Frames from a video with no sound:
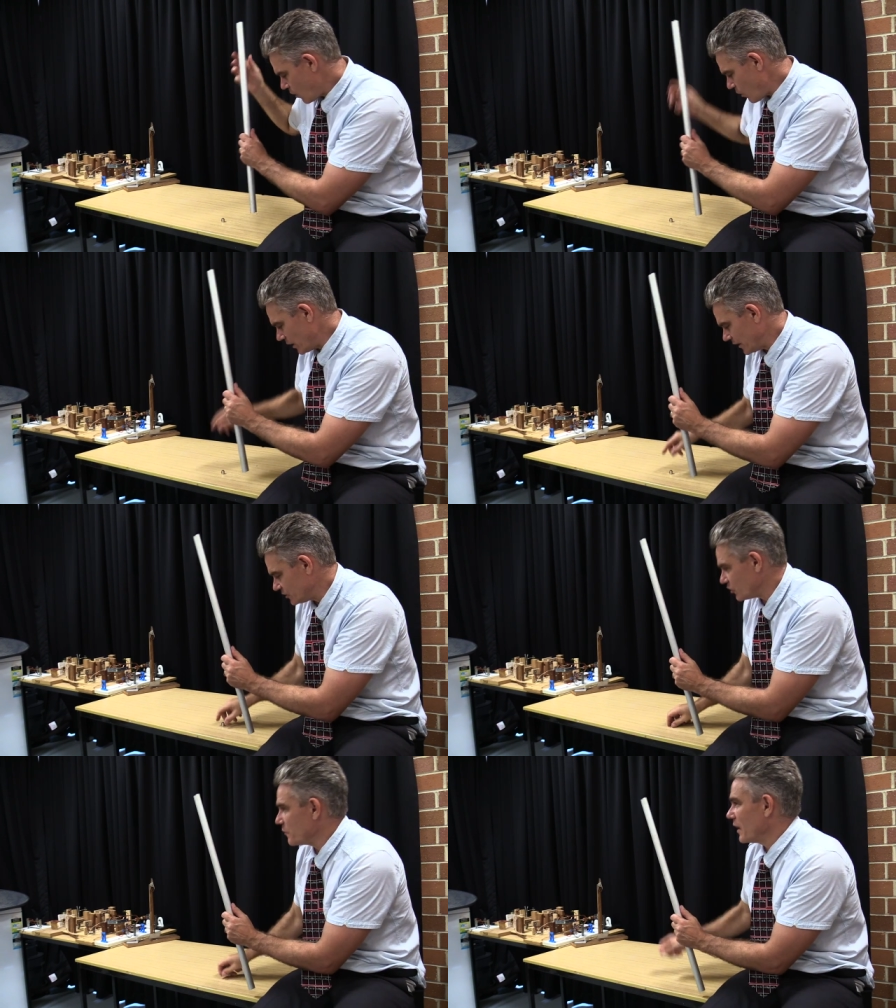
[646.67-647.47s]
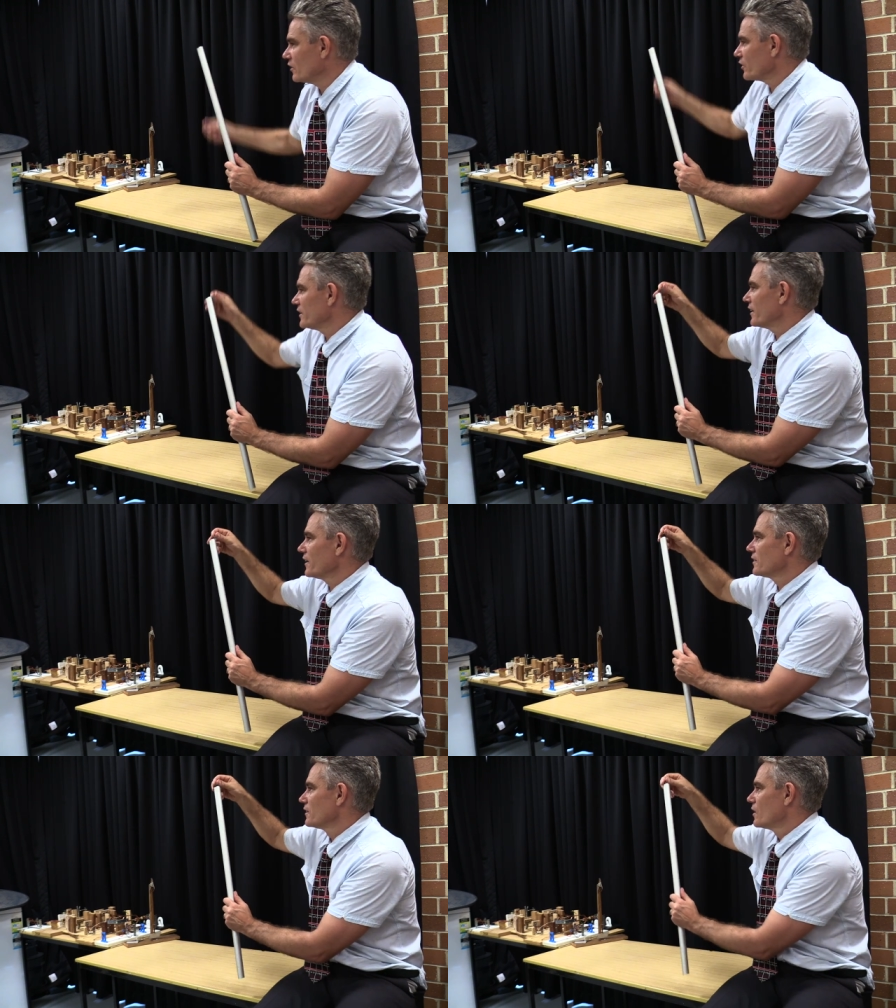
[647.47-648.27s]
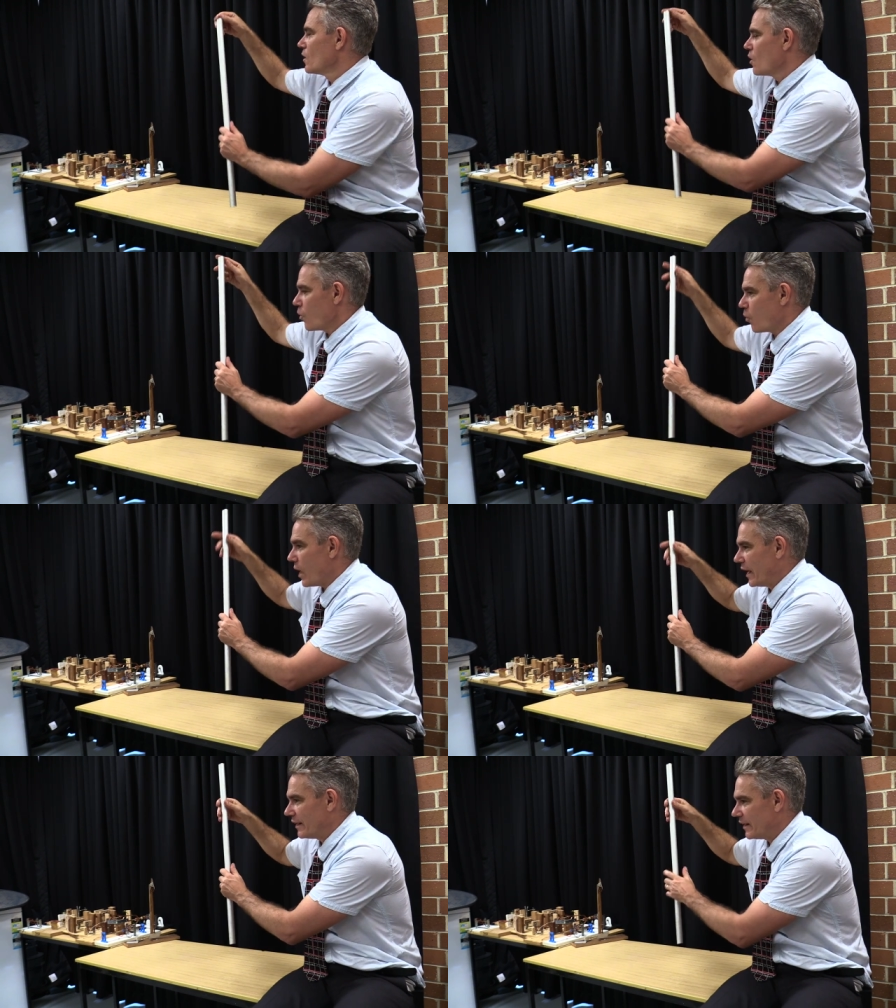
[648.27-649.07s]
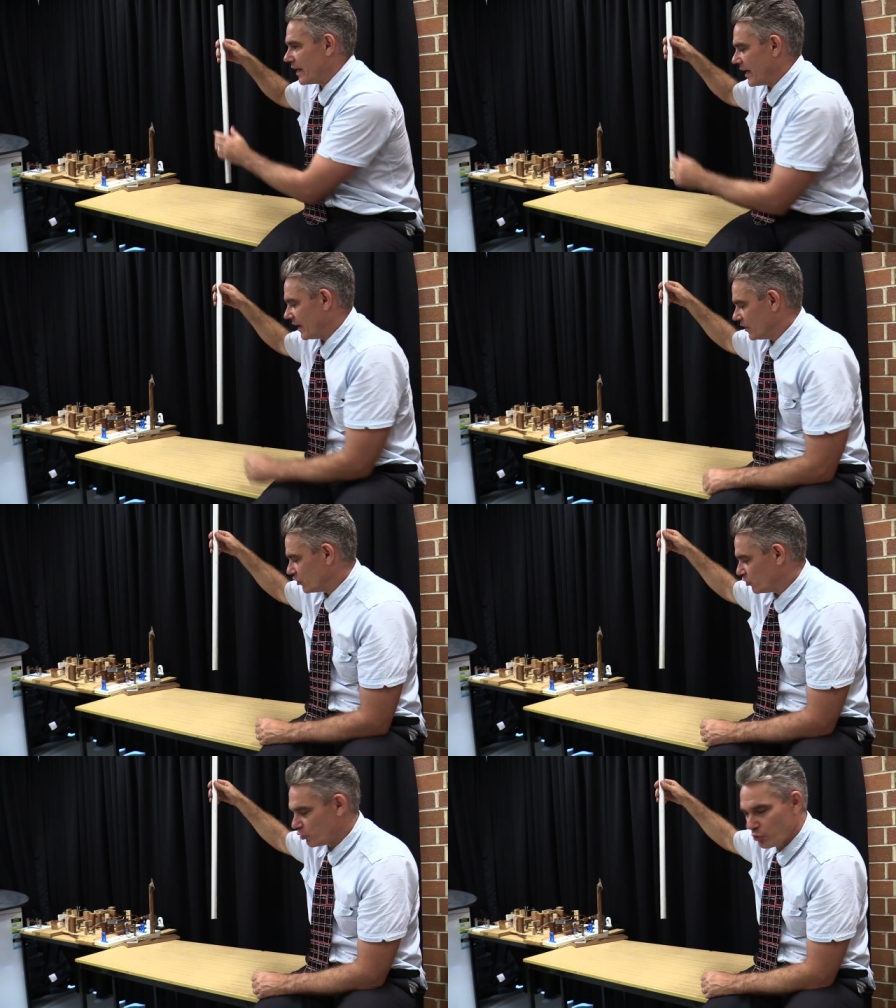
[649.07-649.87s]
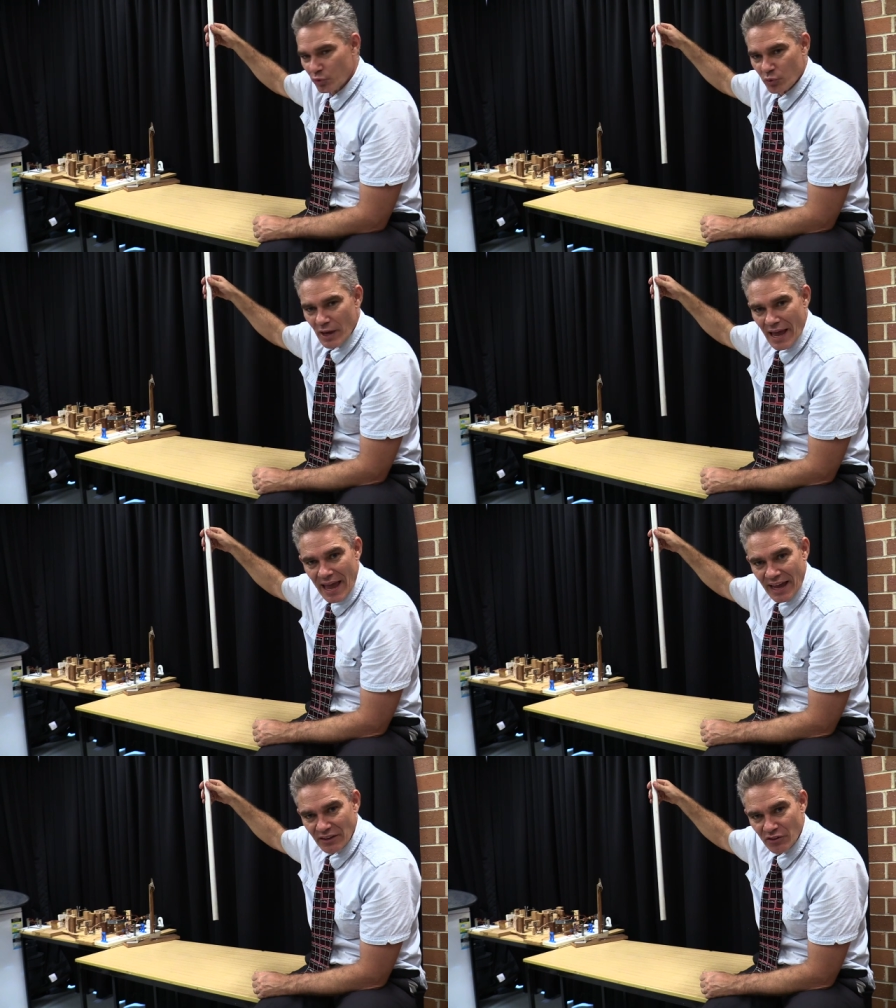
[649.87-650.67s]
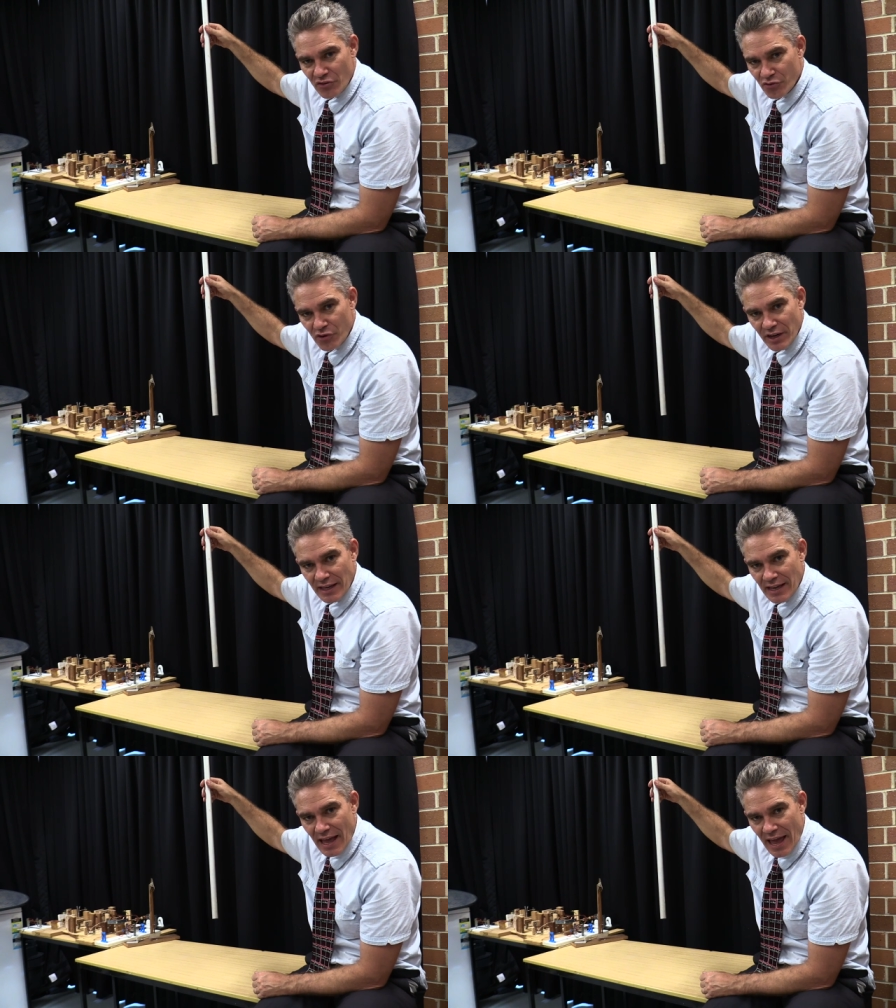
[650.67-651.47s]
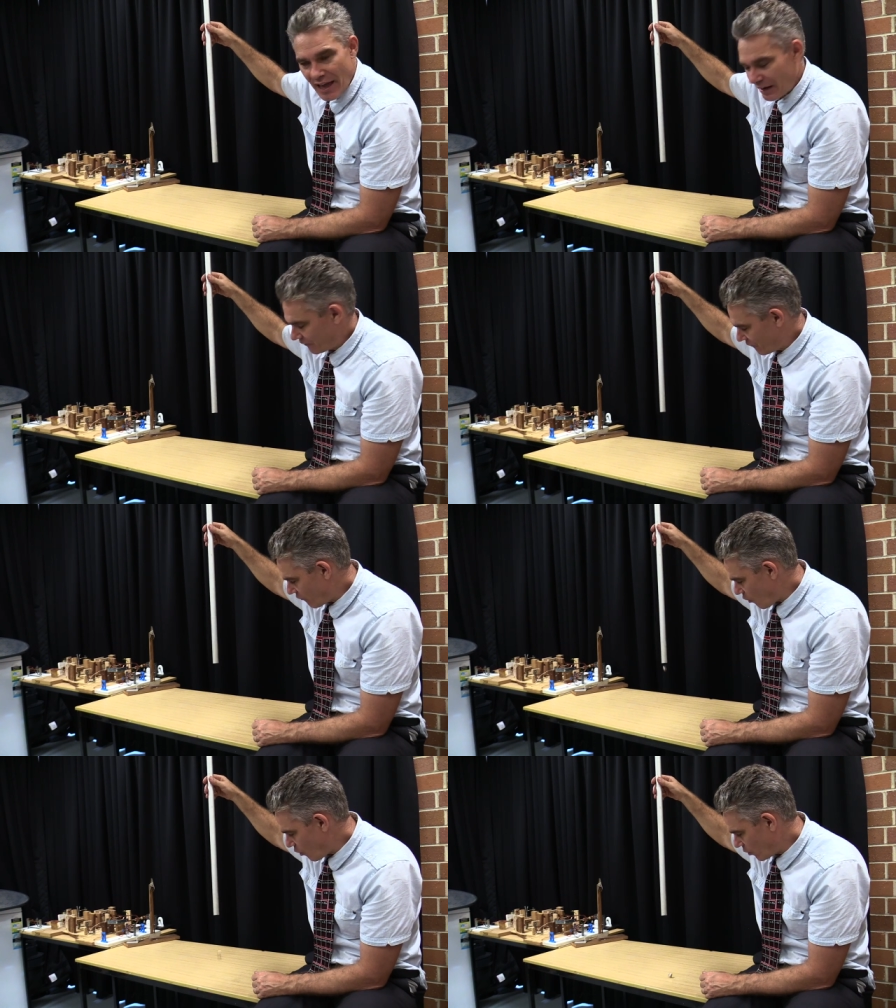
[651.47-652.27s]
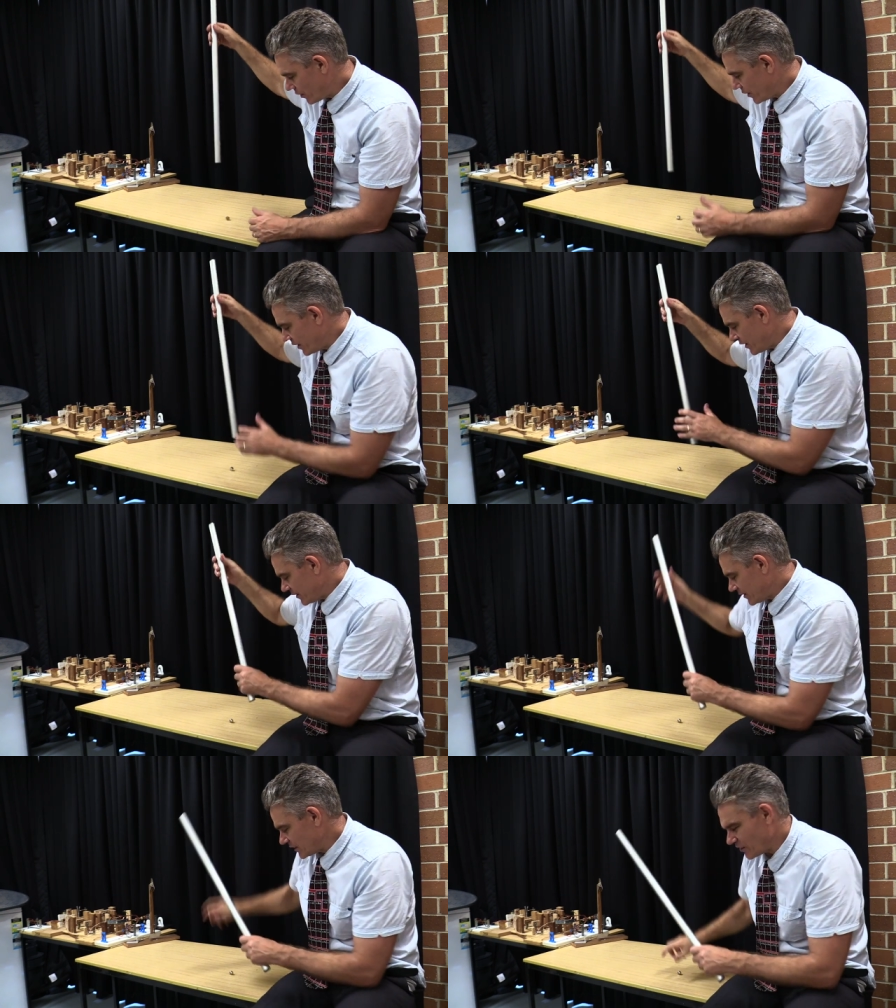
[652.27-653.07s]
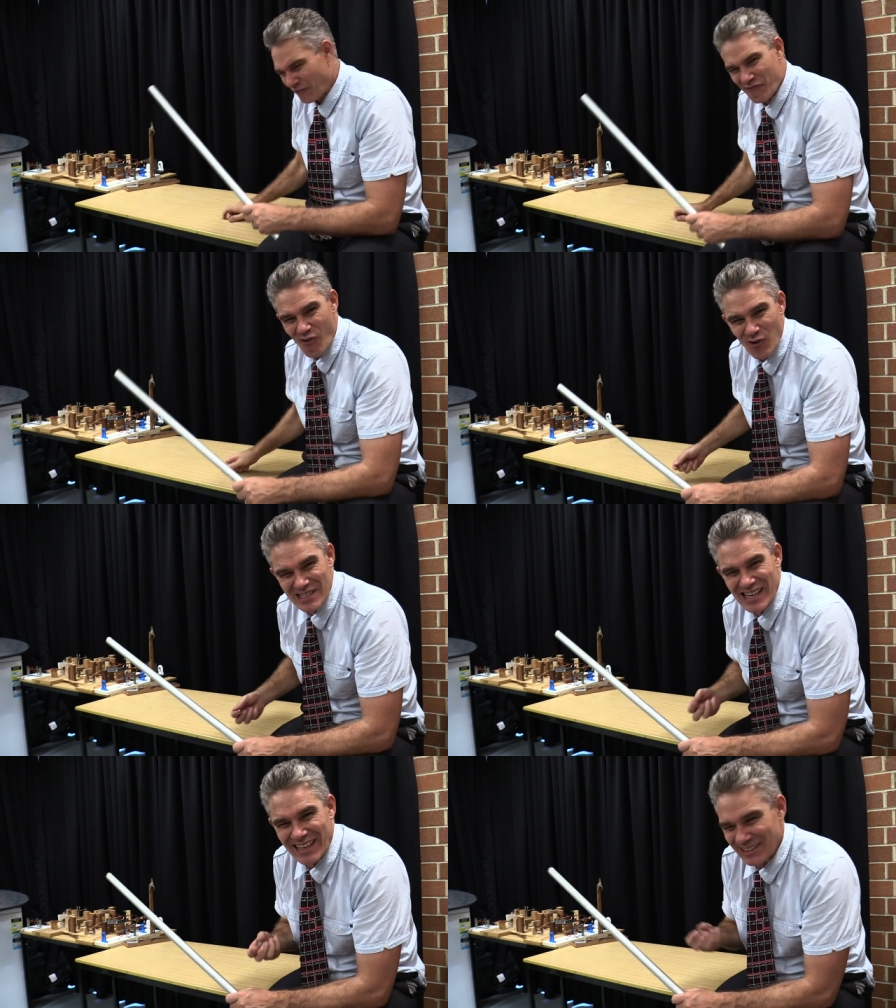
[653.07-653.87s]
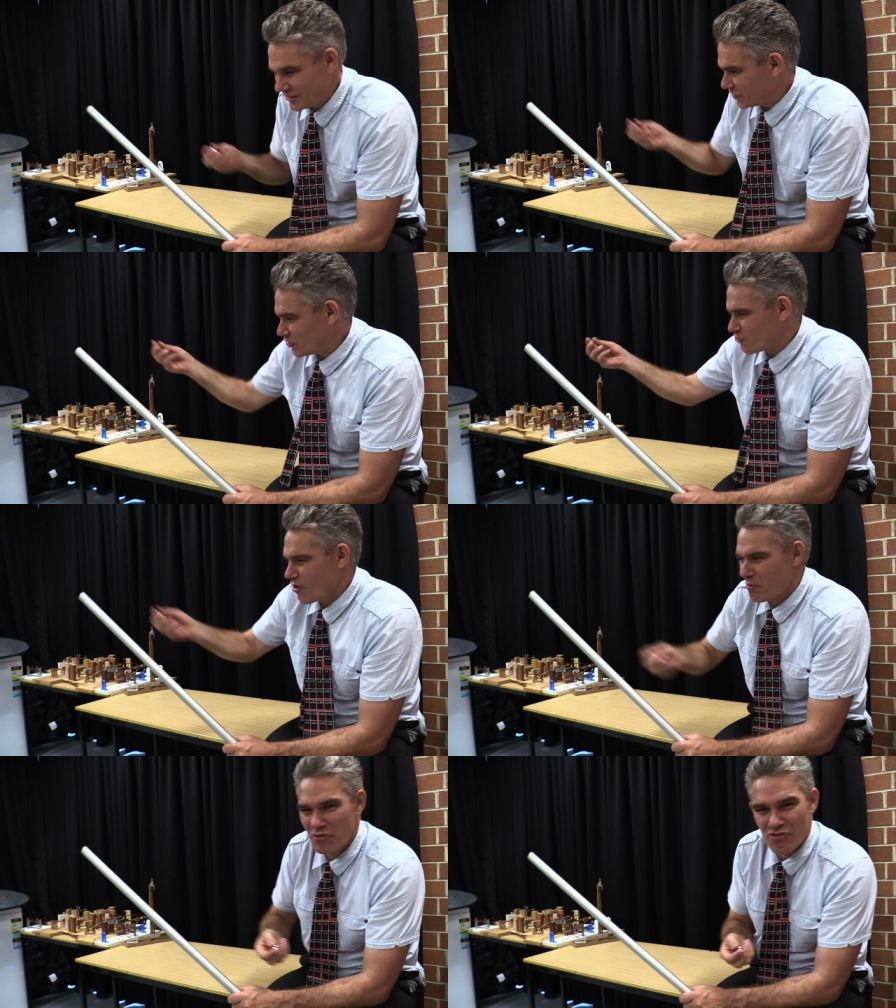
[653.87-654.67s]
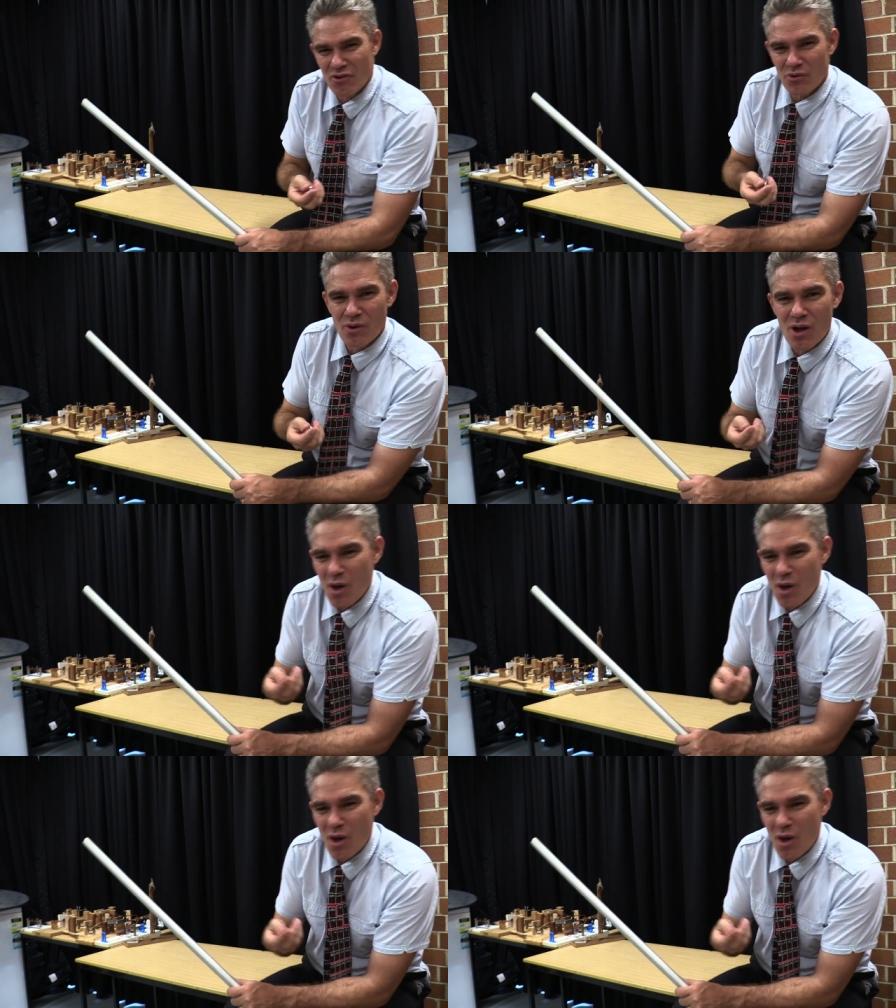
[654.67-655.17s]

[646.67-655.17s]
Wow, let's time how long it takes one and two and three and four. It takes like four seconds to drop through.